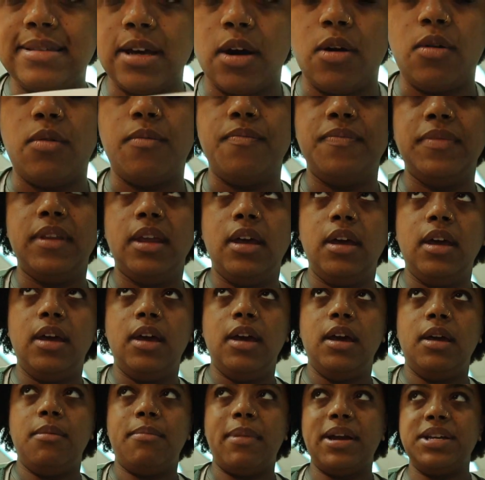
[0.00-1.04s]
So
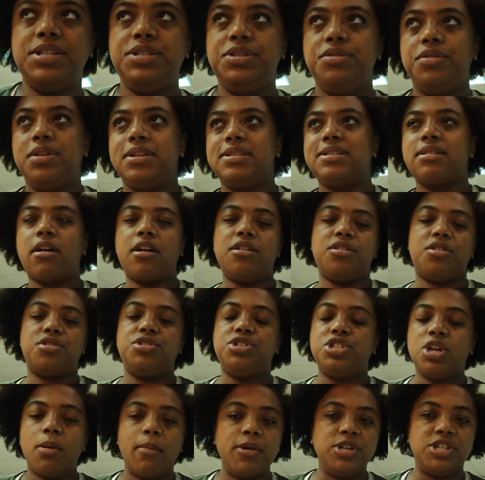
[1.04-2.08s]
my students, sorry,
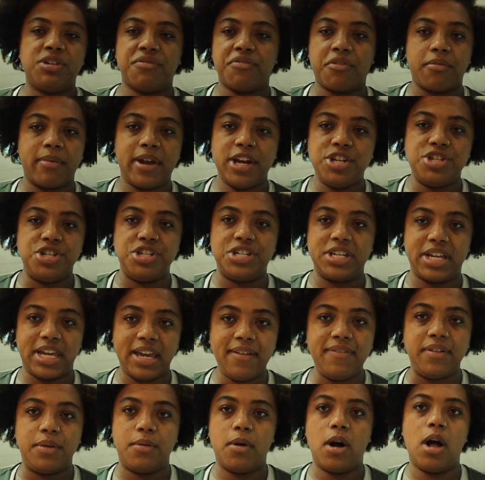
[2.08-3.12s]
there's so much information to
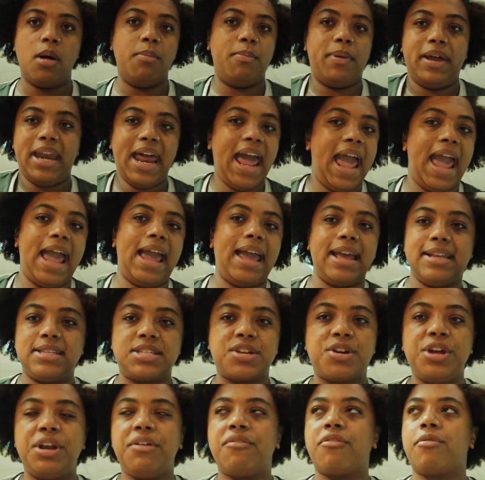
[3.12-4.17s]
give you all, but hey,
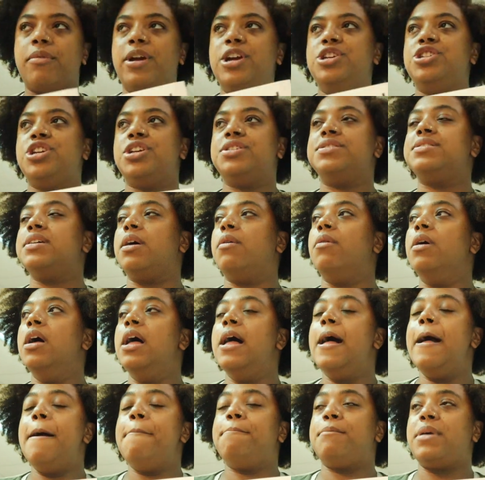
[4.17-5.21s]
it's good information. So
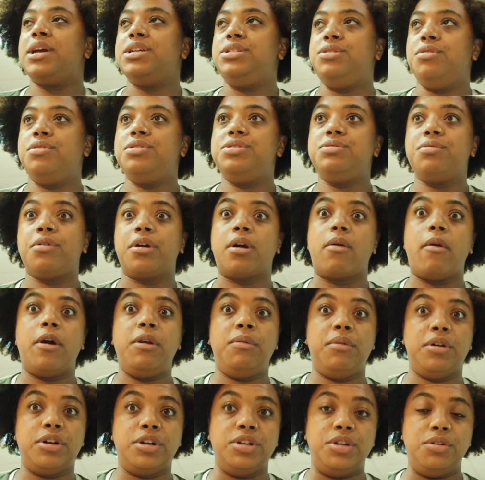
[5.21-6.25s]
my students who are
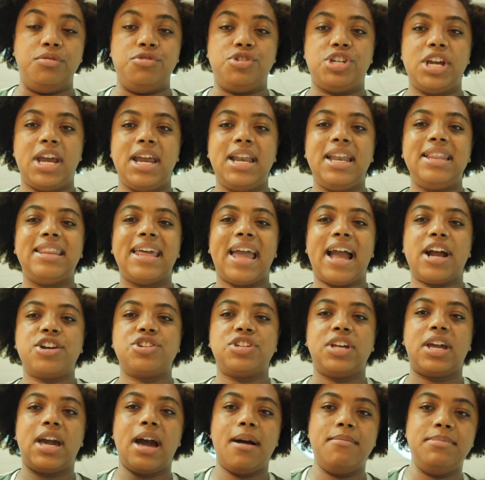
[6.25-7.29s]
going to inclusion, they
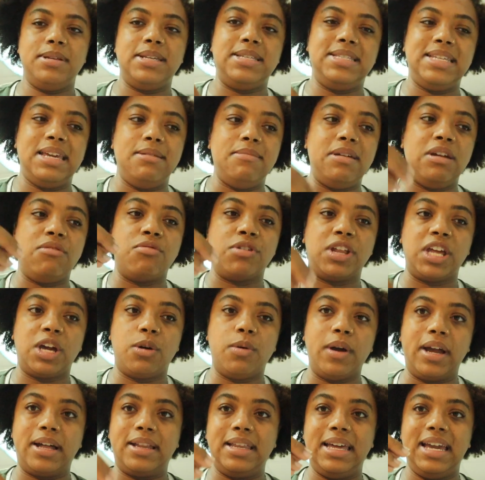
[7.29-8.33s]
actually come to see me really
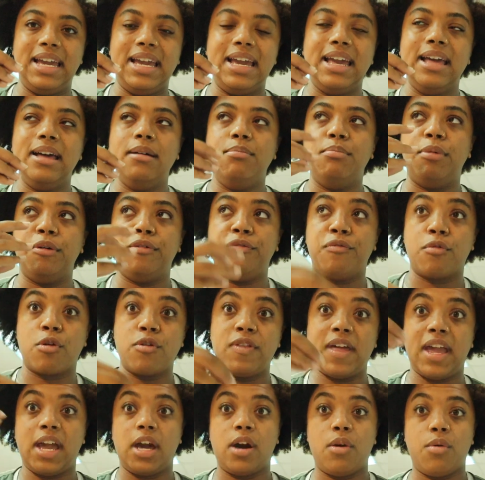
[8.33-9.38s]
quickly
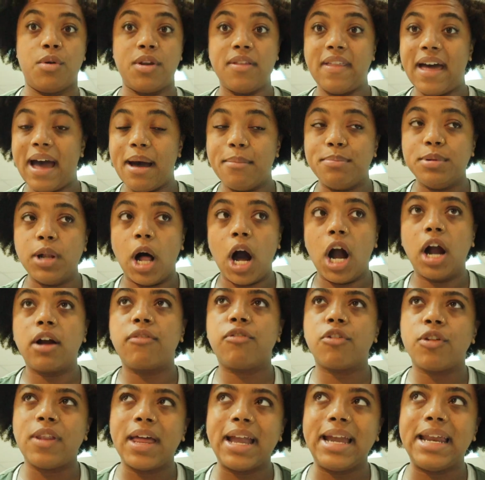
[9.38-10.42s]
before they go to that
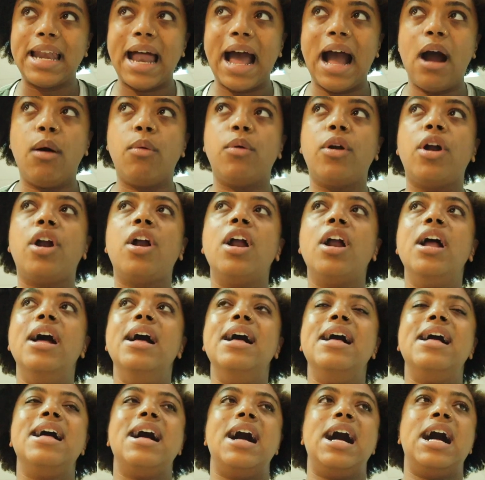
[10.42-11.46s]
block for like an hour
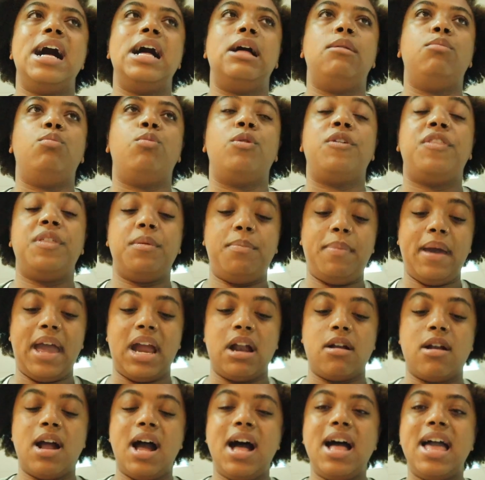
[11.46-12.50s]
with a
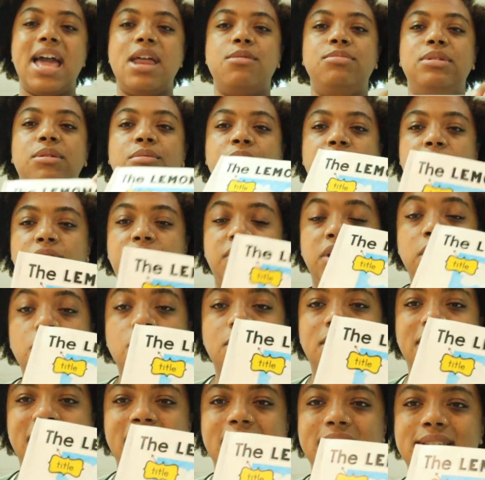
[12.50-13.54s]
para, and we
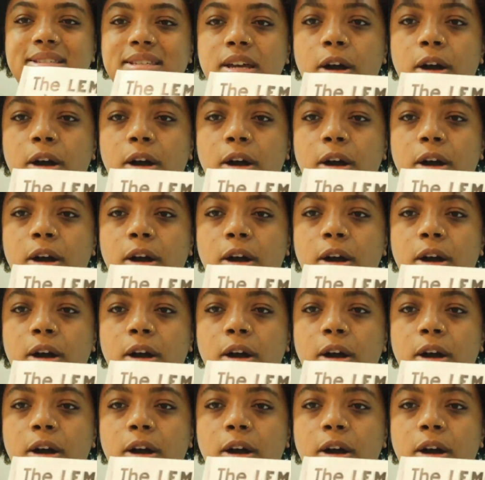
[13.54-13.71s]
reviewed this.